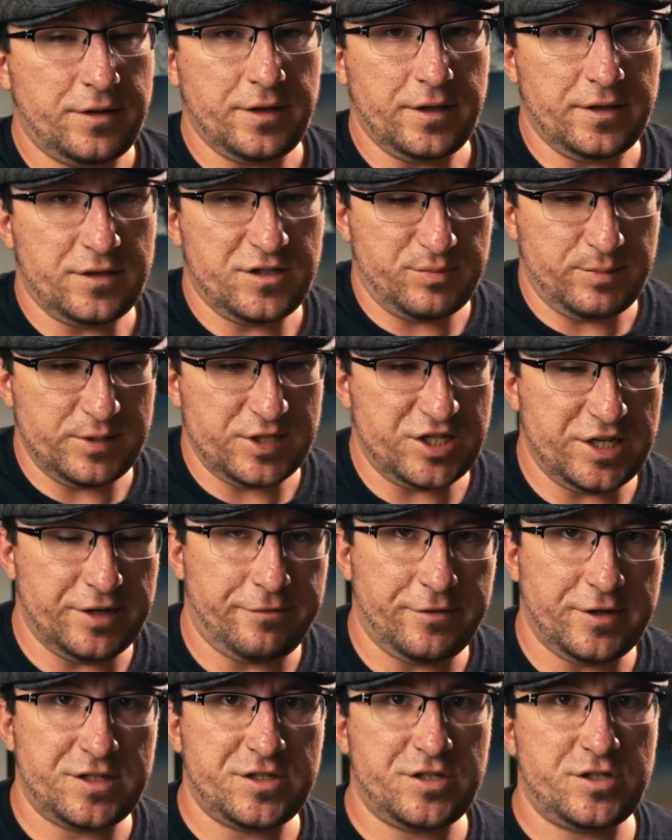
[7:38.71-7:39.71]
the
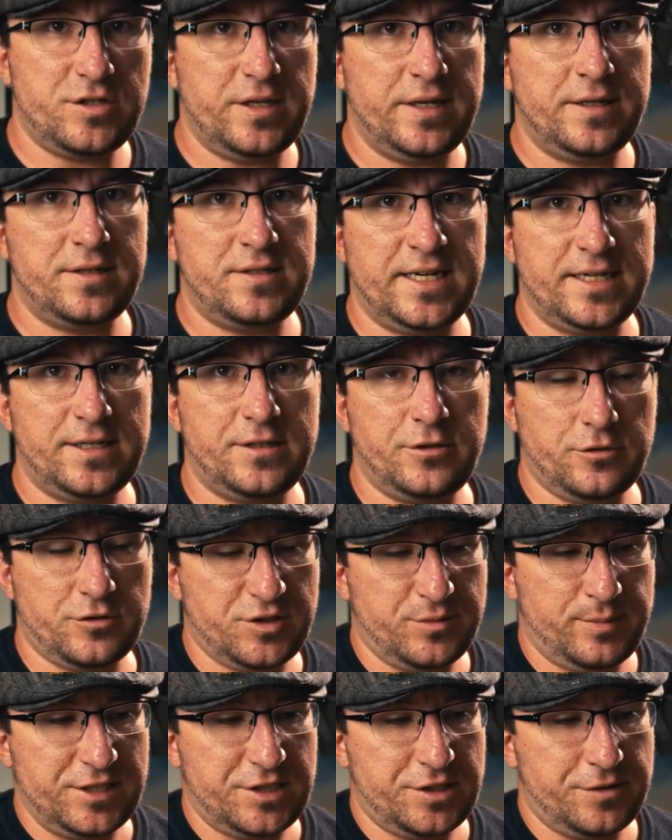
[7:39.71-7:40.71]
specifics and technical
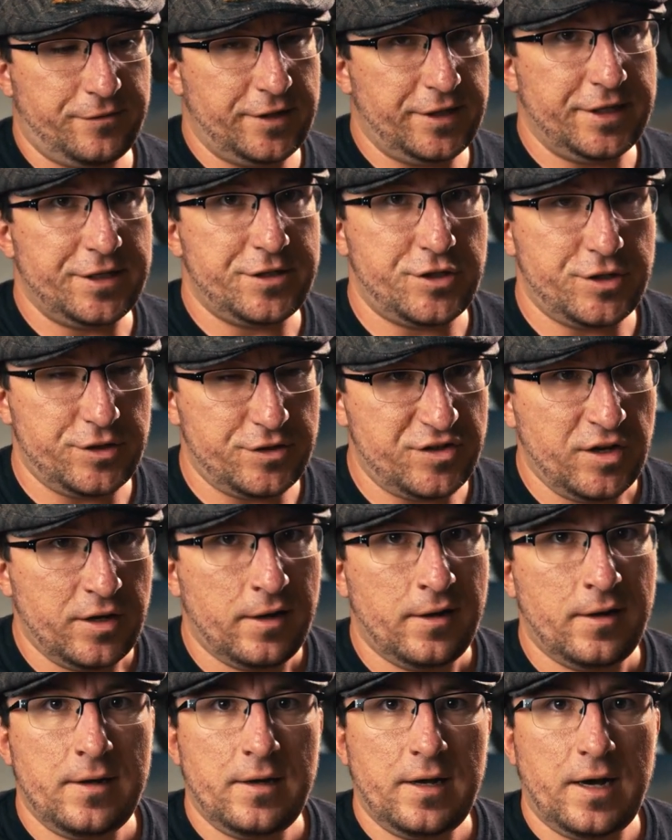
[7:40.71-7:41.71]
specifications.
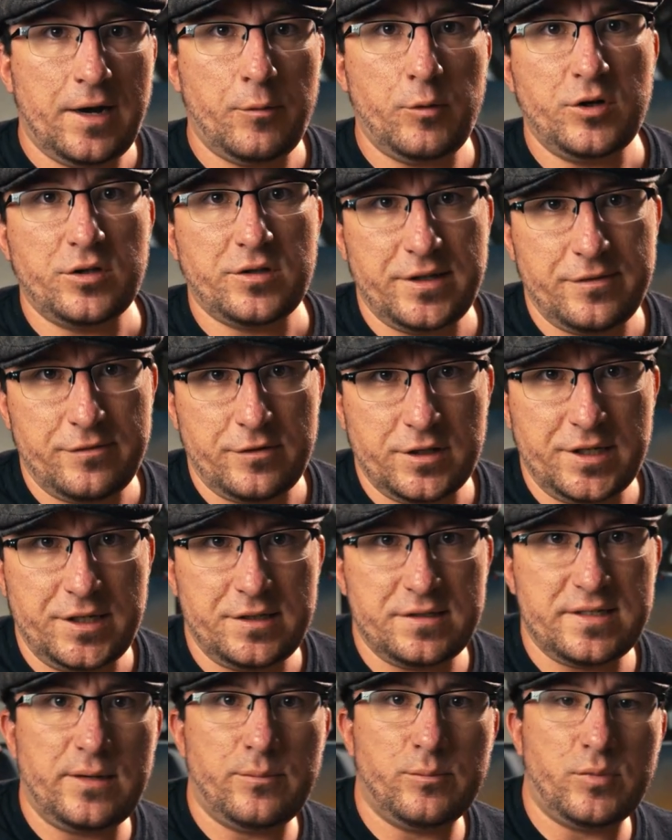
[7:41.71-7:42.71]
I will leave a
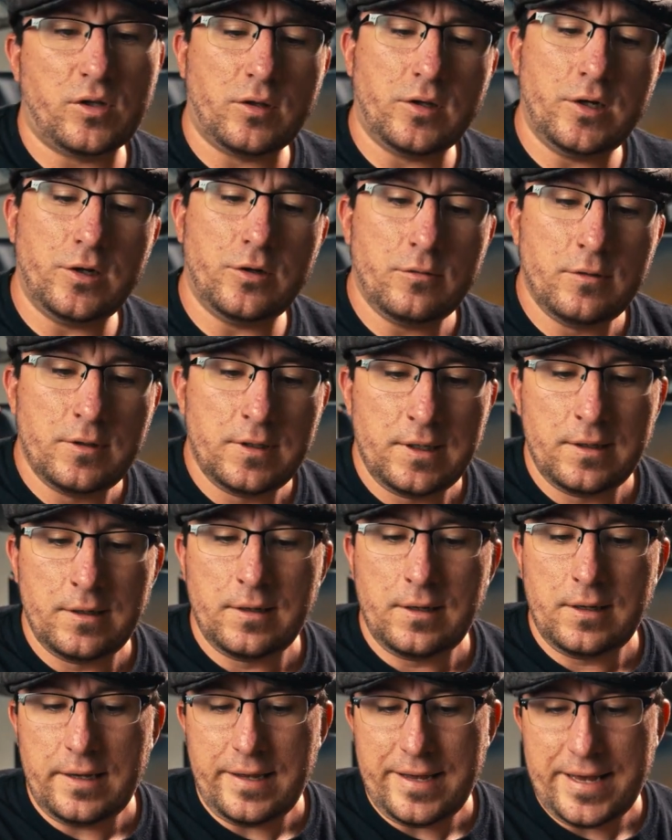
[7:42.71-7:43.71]
link down below
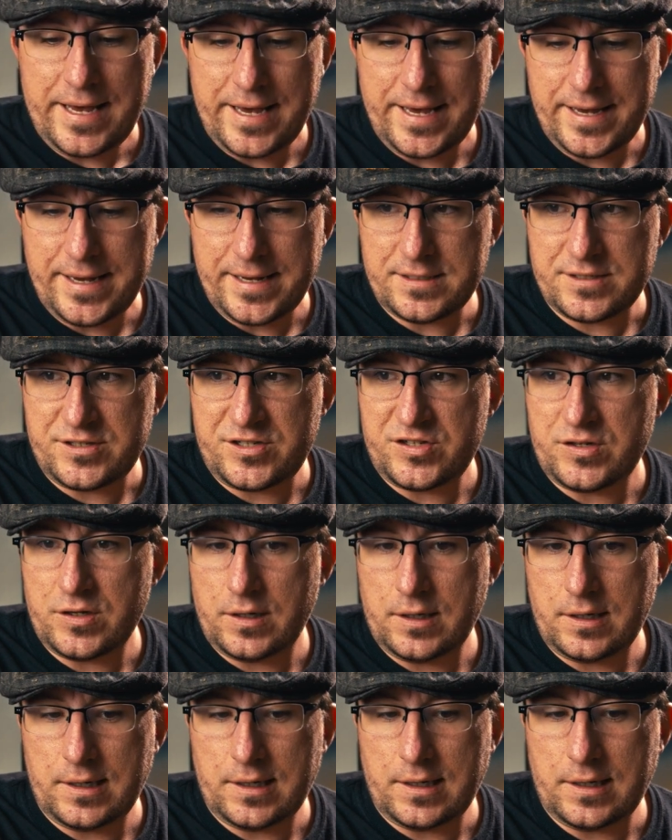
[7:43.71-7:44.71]
and
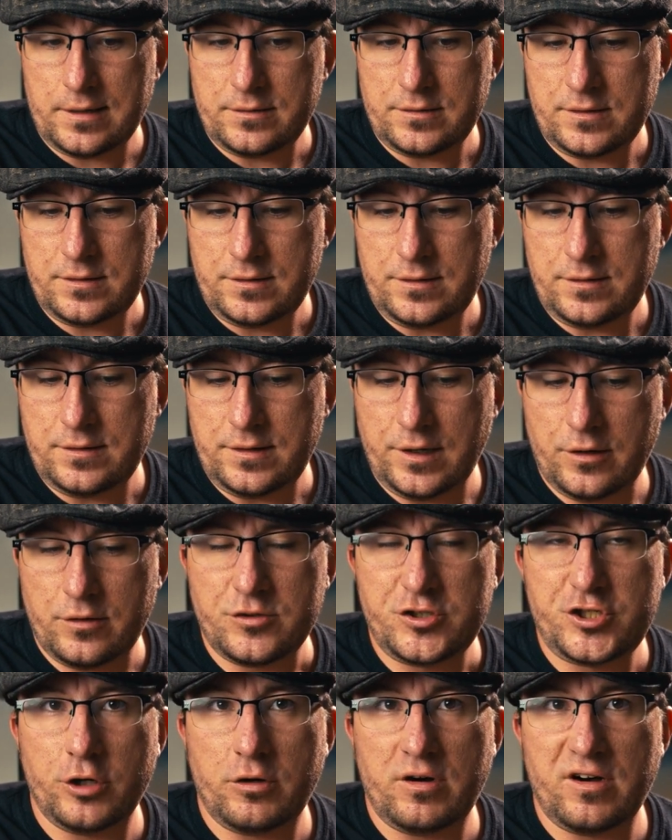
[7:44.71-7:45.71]
you know,
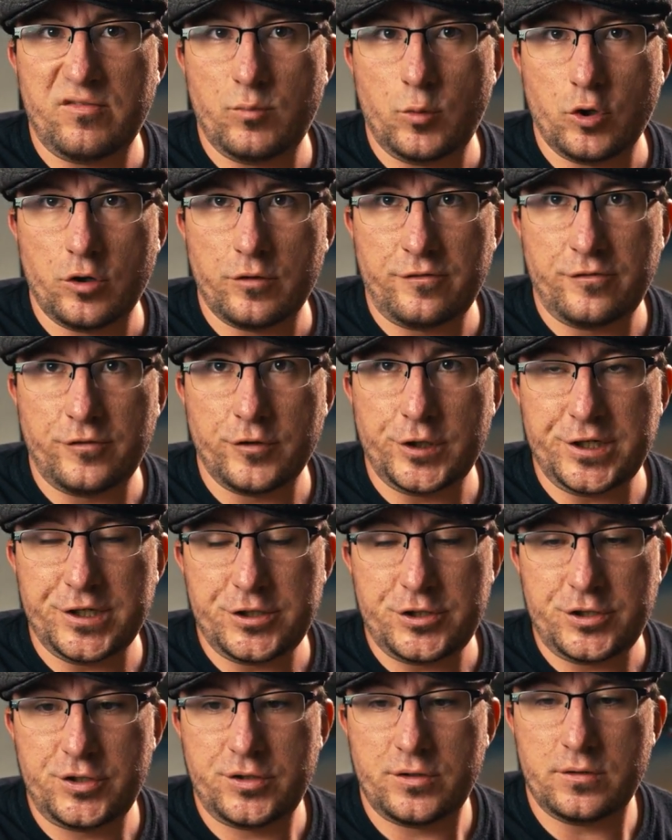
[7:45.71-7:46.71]
show off more
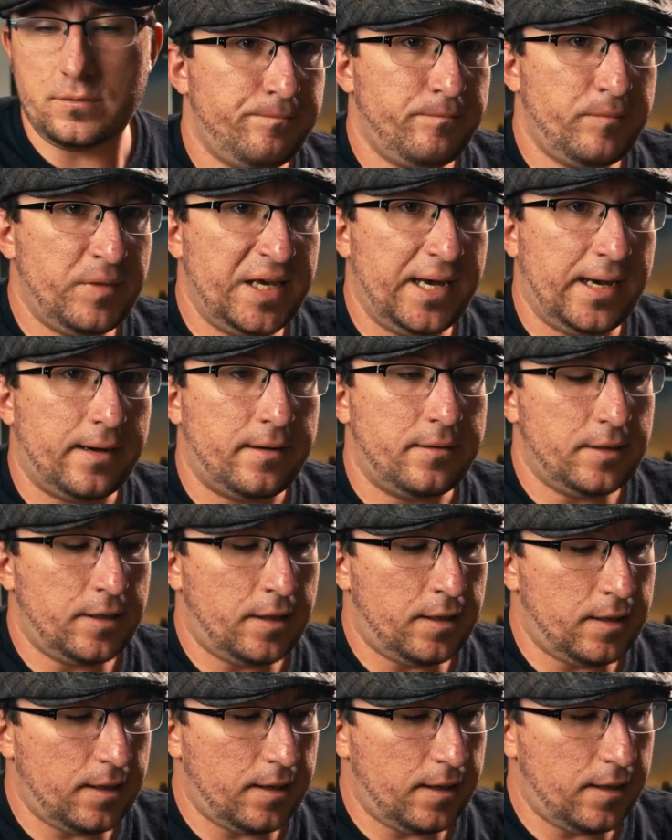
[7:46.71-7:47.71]
footage. Yeah,
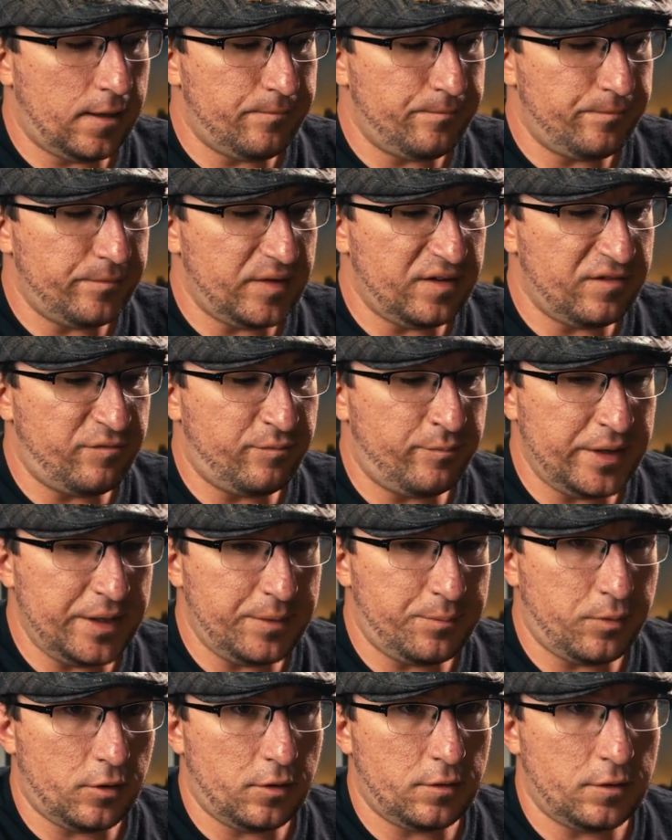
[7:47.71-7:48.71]
if
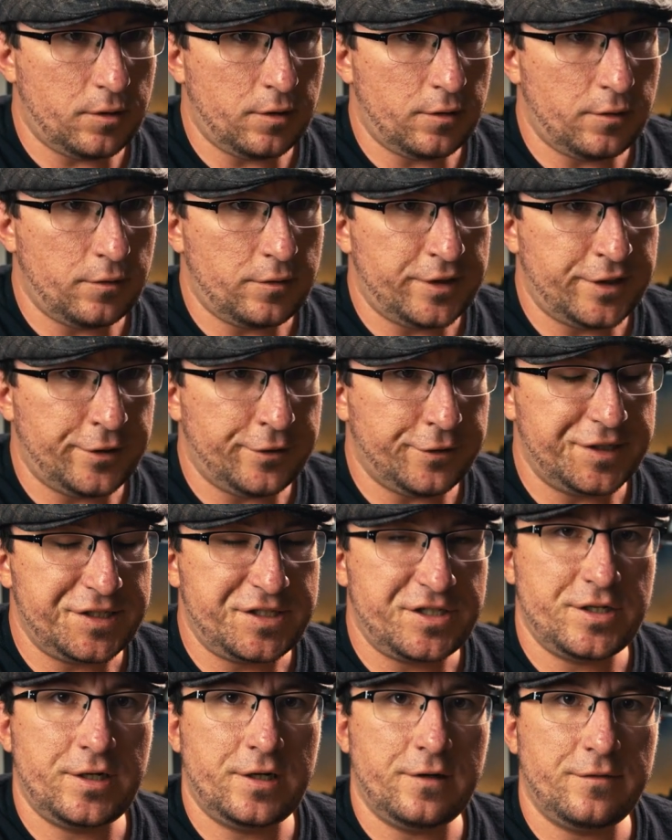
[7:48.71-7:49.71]
people are
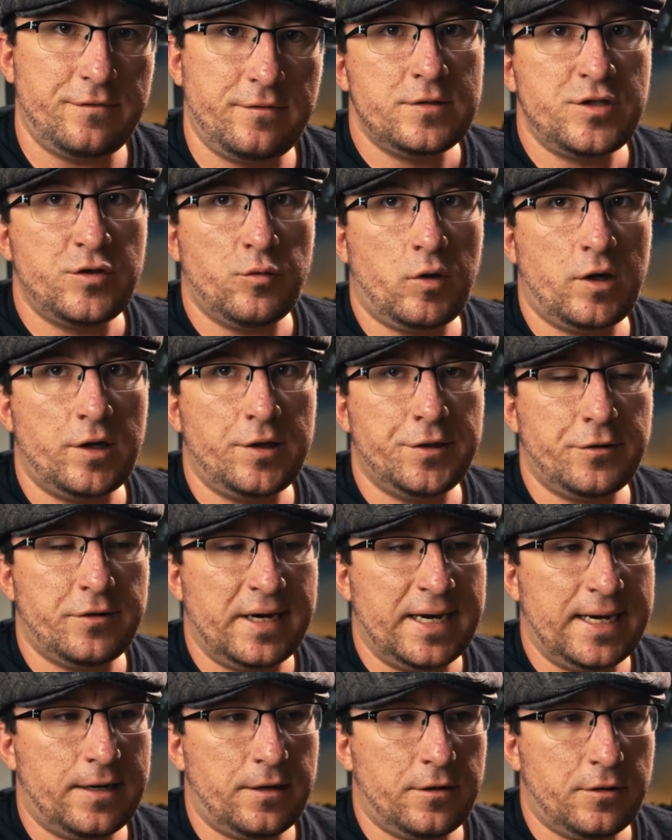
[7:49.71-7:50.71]
curious enough to want to know
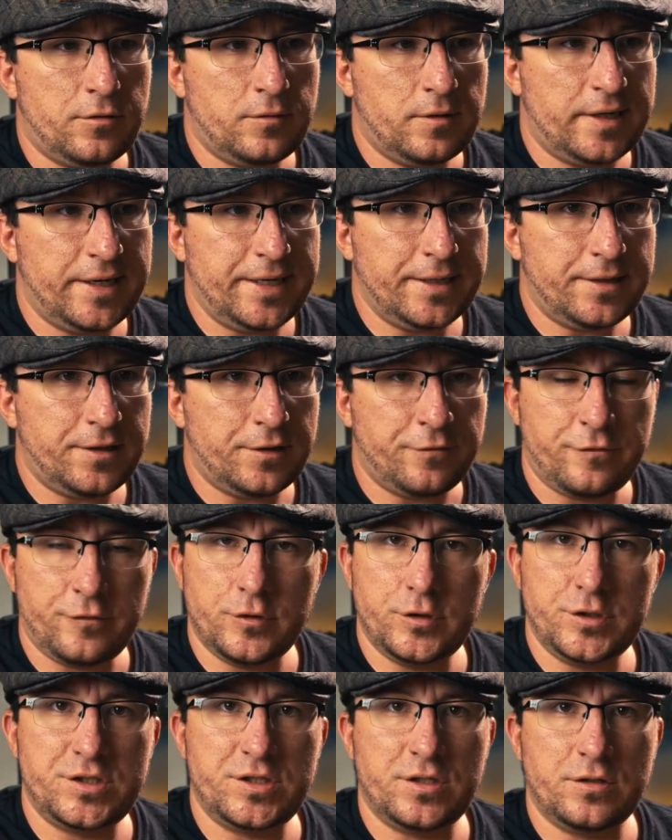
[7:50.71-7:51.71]
how I get the
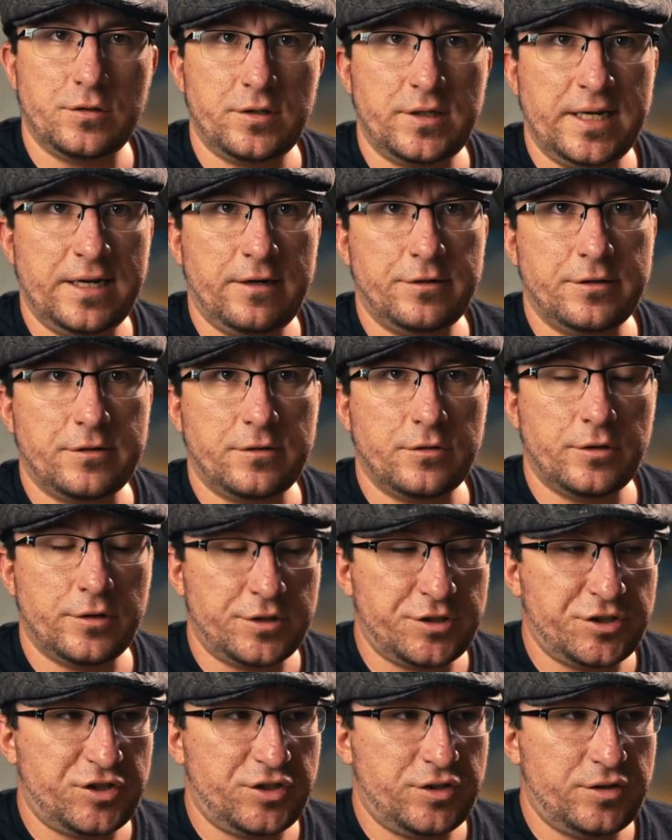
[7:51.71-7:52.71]
footage to look how it
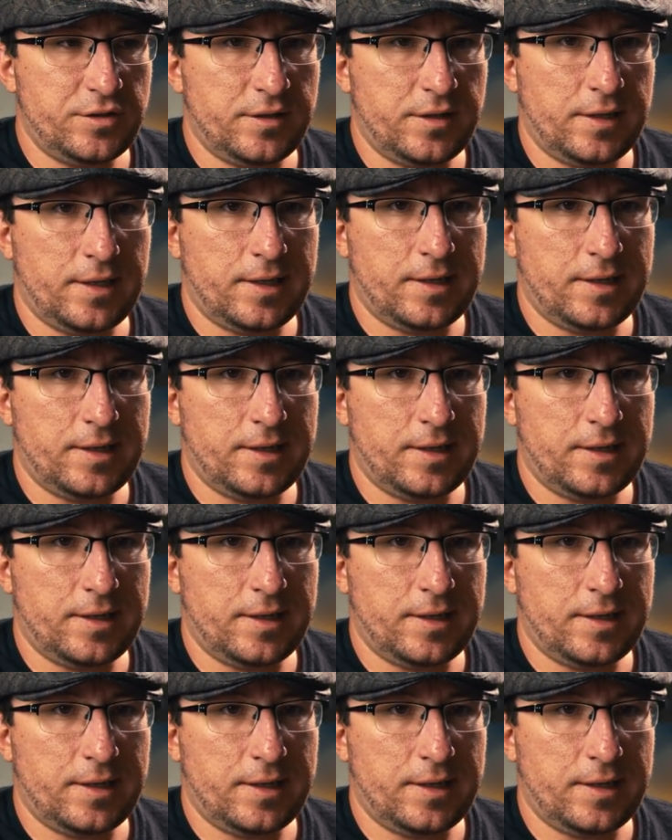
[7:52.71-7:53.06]
looks,